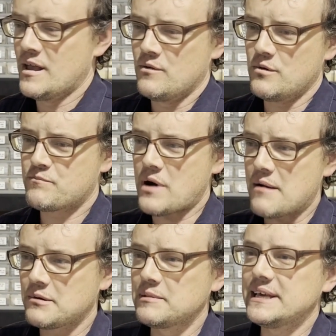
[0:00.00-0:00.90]
We're
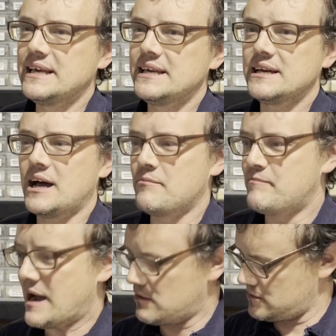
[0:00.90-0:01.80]
probably
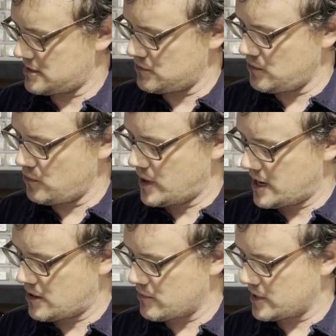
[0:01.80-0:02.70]
about
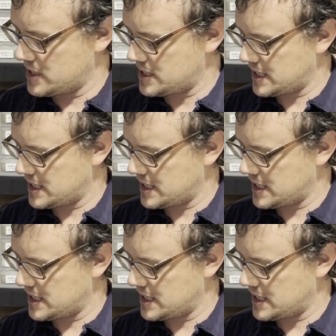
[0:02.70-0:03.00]
where we're gonna